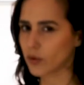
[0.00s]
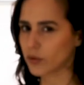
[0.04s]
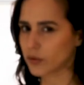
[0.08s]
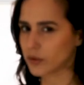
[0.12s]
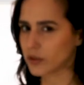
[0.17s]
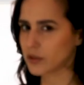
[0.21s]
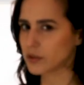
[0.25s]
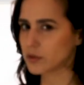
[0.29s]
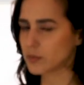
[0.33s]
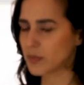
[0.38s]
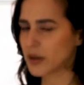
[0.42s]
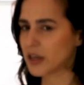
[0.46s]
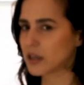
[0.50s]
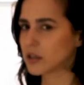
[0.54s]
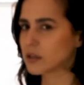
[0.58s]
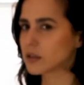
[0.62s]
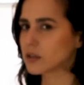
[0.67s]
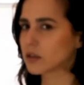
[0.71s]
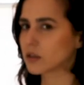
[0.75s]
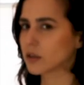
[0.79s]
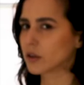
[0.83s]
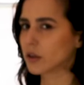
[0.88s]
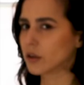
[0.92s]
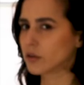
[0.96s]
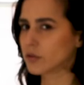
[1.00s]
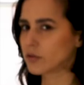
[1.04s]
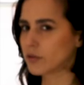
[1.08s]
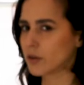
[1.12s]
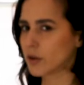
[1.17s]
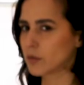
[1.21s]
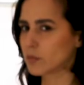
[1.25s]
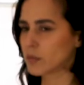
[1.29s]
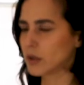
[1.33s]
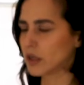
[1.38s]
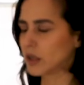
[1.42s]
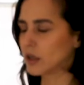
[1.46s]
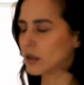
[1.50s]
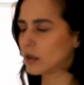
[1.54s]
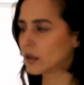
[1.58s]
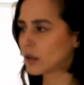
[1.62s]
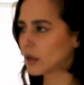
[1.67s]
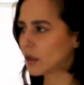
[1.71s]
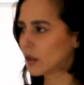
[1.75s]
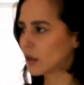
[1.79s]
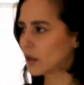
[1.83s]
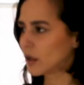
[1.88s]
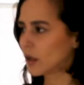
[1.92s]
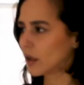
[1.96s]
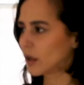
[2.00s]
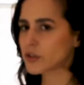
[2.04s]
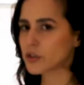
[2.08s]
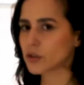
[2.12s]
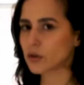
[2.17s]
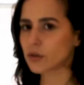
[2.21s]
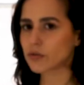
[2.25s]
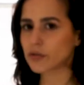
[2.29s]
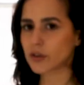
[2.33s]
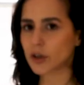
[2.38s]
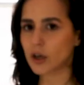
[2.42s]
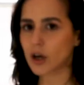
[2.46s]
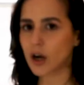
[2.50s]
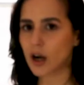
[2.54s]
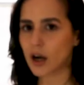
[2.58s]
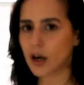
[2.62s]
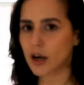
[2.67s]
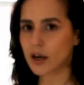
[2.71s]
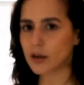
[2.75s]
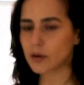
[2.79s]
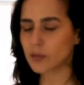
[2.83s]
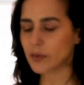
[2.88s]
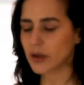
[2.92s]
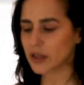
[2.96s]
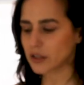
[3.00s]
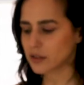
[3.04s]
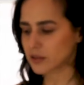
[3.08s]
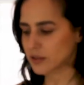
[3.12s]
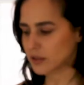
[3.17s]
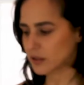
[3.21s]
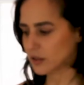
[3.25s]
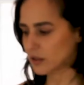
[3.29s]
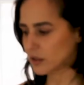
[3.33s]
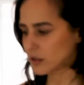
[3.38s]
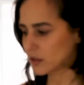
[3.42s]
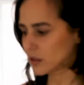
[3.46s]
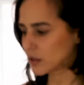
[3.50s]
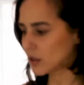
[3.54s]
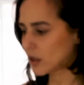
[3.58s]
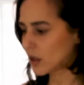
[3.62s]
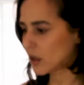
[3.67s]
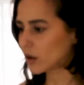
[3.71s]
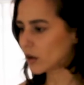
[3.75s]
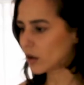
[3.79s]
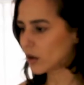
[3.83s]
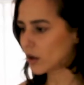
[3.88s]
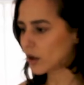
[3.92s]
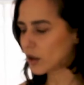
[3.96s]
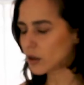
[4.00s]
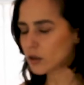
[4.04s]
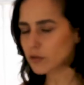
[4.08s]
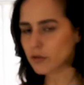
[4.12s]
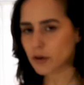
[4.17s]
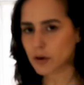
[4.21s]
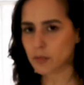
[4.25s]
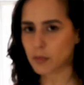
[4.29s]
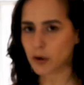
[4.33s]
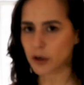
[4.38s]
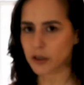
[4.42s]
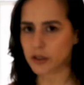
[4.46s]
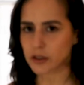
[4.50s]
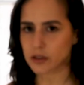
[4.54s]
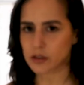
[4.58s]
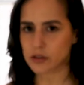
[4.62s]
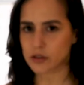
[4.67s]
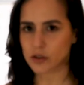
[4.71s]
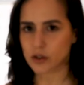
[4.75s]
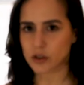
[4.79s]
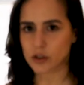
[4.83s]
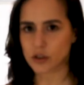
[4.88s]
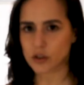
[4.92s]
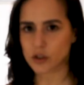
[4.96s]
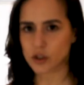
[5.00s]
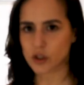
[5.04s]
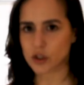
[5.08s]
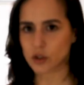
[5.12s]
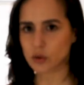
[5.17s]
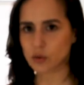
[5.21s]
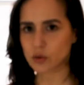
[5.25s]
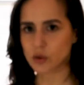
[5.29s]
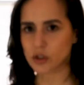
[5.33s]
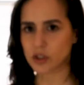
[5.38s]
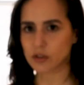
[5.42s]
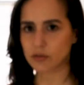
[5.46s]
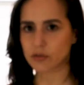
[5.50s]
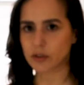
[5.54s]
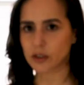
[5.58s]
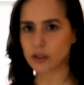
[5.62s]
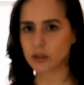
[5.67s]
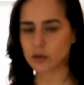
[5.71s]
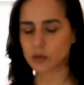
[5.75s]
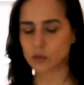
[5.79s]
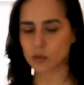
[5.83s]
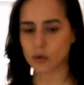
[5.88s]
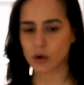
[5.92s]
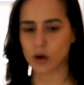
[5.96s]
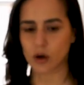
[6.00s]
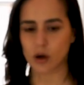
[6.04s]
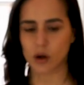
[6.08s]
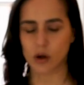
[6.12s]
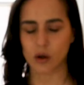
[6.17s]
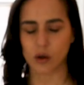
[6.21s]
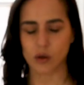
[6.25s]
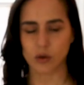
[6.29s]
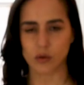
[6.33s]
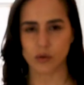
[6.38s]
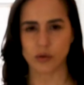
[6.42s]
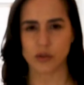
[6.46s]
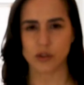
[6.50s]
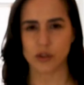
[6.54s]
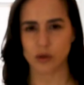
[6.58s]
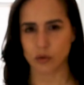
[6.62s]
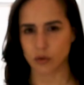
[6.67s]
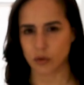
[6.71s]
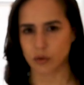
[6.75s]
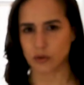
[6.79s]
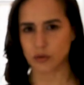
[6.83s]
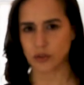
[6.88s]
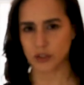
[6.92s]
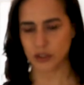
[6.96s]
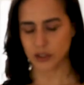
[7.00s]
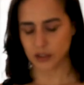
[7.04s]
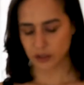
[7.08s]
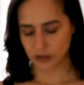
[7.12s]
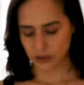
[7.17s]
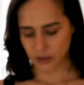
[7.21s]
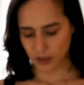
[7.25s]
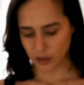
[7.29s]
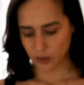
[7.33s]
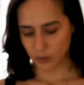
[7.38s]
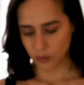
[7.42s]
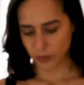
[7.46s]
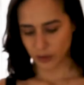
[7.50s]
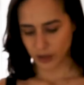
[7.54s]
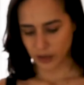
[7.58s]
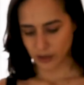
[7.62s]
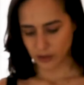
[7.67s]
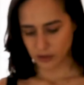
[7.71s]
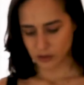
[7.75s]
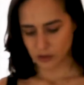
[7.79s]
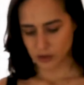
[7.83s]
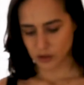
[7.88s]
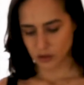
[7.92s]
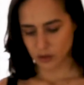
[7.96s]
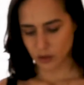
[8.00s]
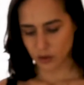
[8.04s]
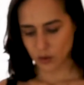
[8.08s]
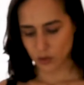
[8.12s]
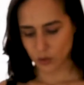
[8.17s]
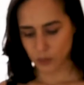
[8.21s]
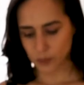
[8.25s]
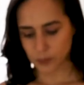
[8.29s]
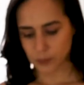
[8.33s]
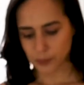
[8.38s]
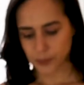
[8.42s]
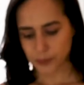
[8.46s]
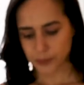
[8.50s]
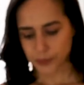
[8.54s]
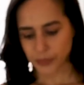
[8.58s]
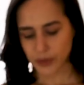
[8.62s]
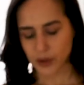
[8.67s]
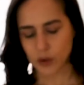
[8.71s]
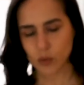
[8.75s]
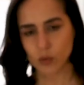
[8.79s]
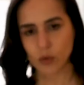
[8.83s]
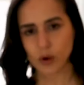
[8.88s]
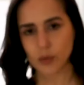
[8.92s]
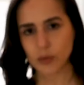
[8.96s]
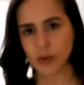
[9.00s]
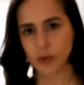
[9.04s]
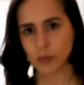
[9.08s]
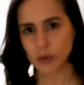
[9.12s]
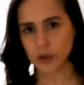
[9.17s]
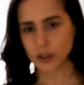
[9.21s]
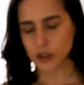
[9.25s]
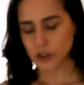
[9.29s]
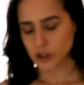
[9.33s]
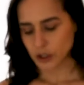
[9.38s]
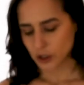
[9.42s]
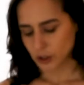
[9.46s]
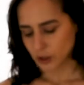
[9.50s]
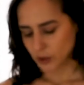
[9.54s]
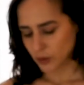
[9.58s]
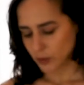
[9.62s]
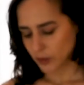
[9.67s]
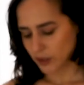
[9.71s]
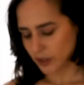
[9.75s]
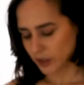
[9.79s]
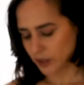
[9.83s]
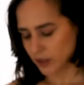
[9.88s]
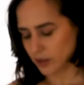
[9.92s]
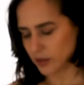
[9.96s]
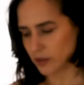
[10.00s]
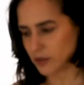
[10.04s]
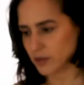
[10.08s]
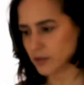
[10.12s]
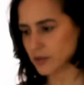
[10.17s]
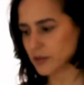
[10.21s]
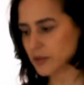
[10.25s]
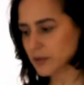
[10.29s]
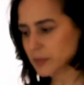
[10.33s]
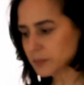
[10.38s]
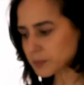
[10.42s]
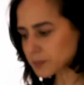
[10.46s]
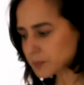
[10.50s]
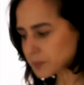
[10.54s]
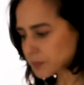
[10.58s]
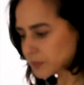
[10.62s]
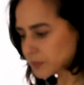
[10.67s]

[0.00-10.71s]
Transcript: these pants are going to fit me. So if they're high-waisted, all of our bodies are so different. We're all so unique in that way. So what we want to do is